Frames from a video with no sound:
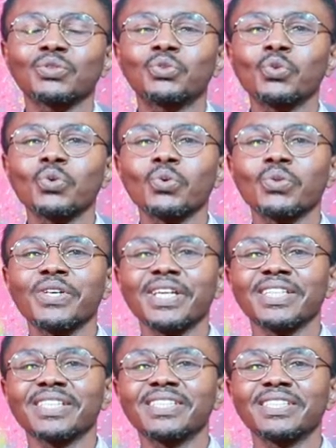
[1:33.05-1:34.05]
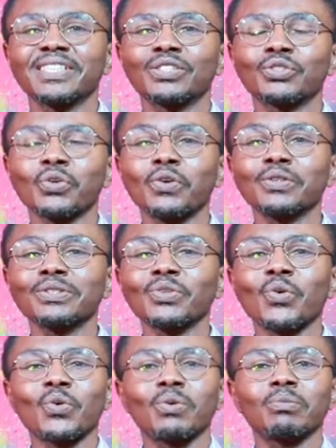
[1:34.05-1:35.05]
do the kitchen chores,
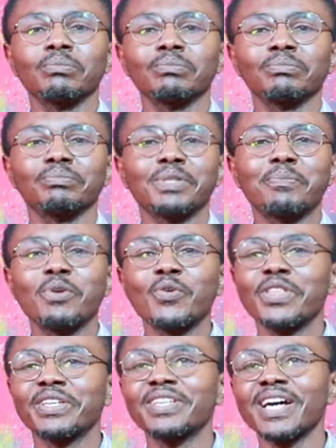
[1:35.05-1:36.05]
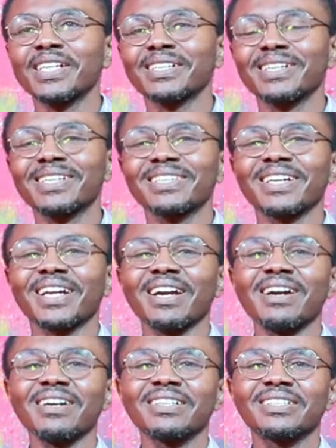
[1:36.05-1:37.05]
or maybe with the dad clean the
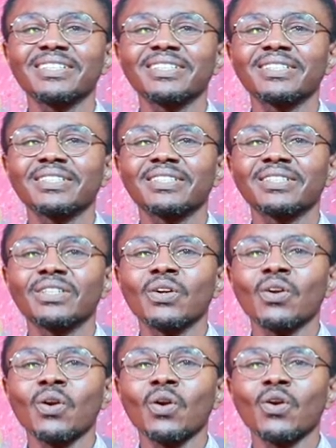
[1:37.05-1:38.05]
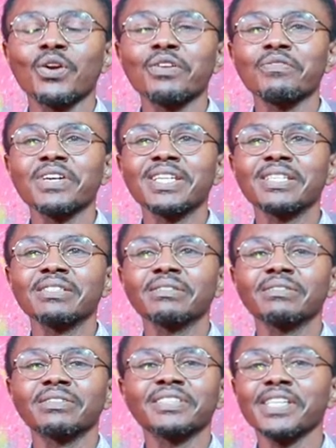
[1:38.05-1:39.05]
car, or
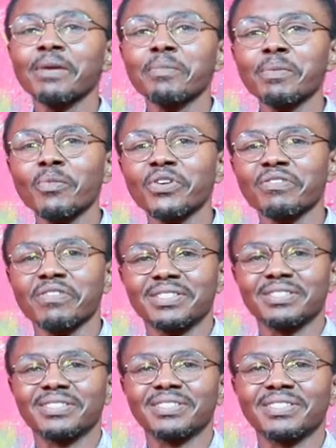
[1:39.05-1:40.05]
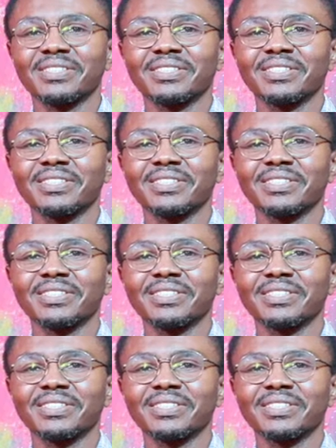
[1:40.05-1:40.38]
even say a memory verse,